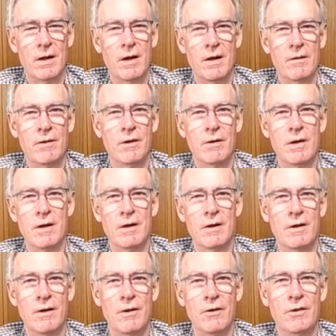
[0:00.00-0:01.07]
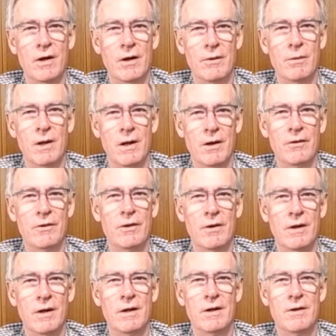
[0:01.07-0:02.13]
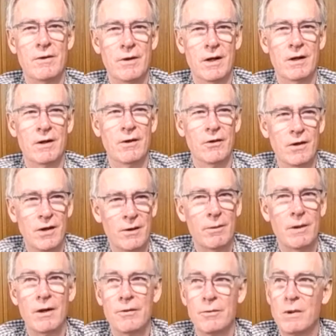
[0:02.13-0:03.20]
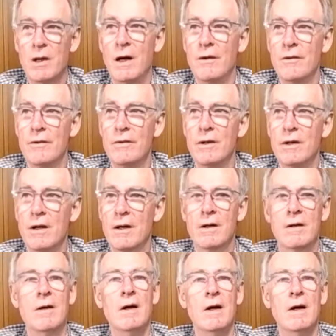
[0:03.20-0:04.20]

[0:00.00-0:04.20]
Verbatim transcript: if you're in New South Wales, you need to drink New South Wales wines. If you go to